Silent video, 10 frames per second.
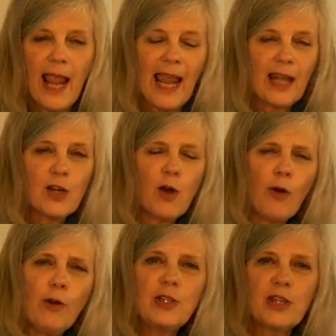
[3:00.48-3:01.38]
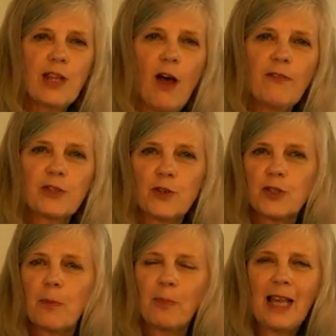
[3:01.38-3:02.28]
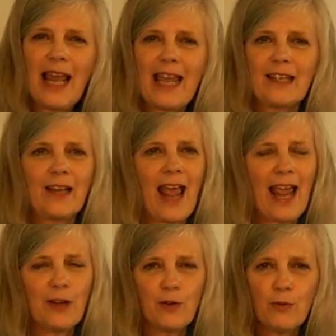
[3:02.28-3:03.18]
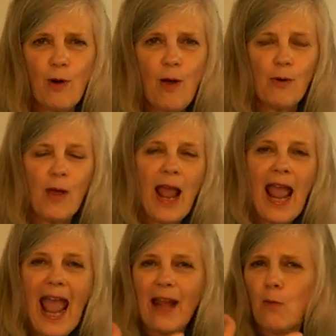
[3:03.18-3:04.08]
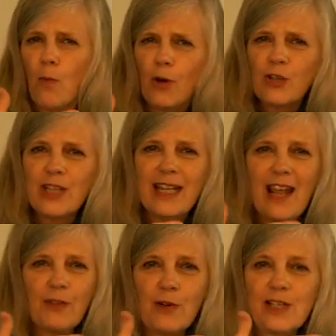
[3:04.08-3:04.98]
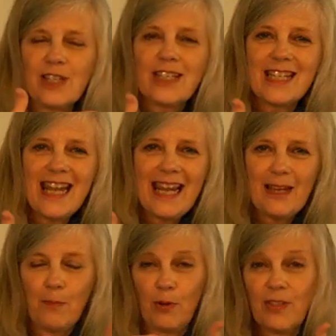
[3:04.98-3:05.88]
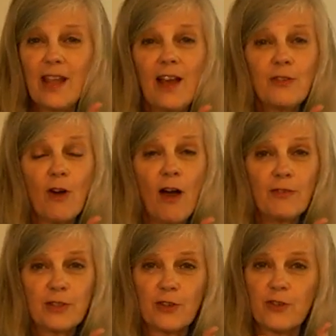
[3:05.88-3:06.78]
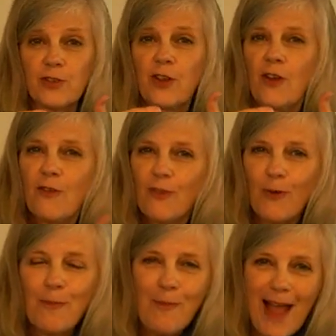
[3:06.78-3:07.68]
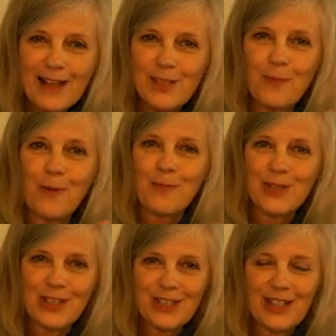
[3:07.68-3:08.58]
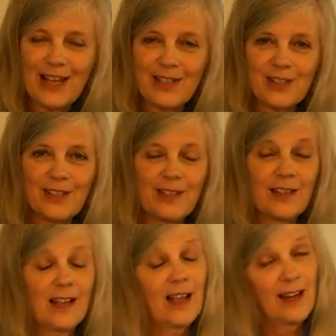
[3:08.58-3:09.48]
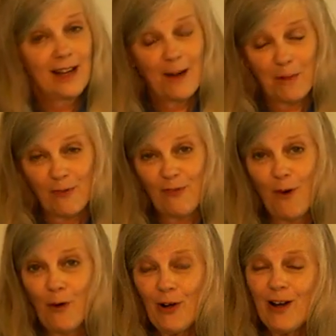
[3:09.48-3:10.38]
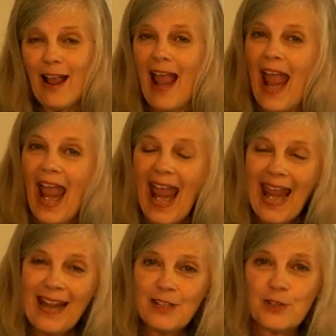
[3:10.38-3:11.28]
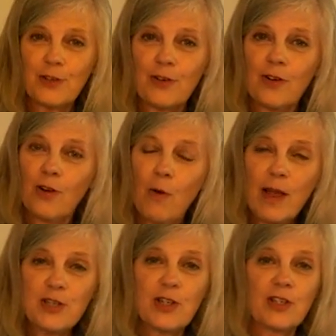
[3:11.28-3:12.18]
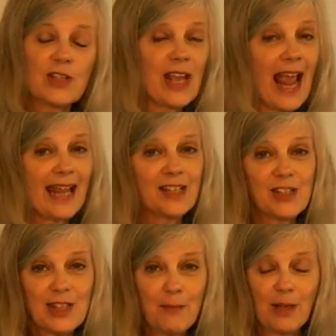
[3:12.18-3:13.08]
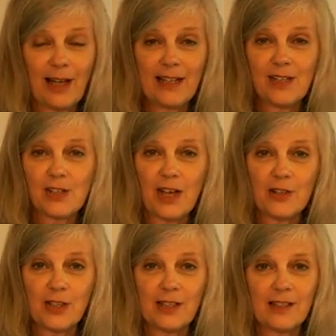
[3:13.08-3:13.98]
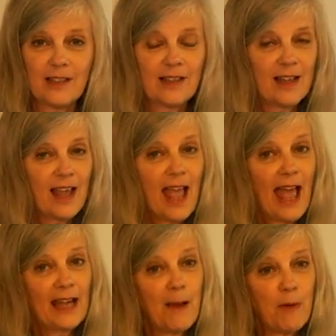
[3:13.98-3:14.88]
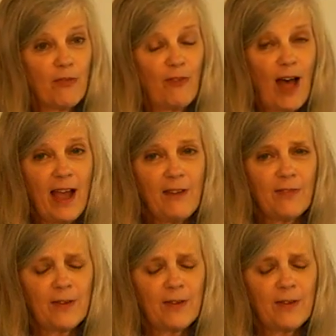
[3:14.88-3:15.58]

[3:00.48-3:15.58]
encourage the officers to plan and grow and work together as a team with the other officers for maximum success. Number 4, answer questions and stimulate discussion. And number 5,